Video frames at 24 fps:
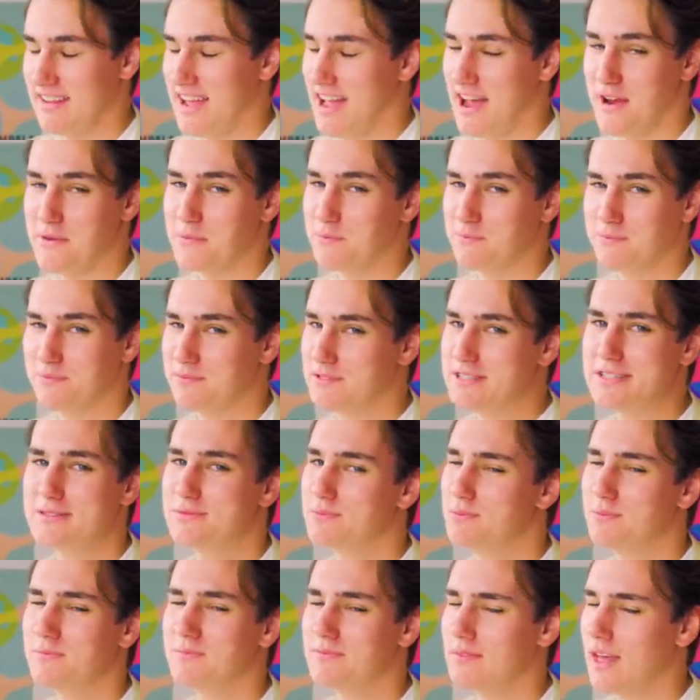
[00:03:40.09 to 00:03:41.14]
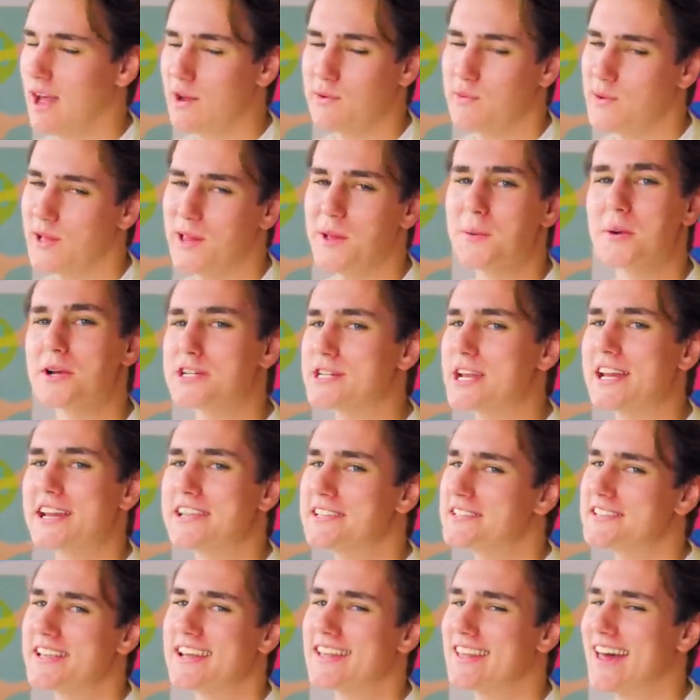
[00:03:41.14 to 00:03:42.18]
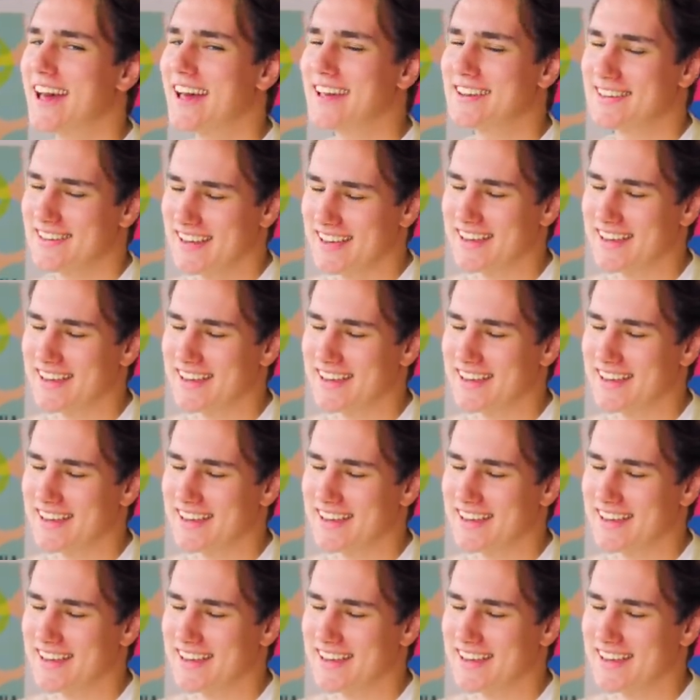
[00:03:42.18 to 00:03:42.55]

I, I really wish I didn't say that.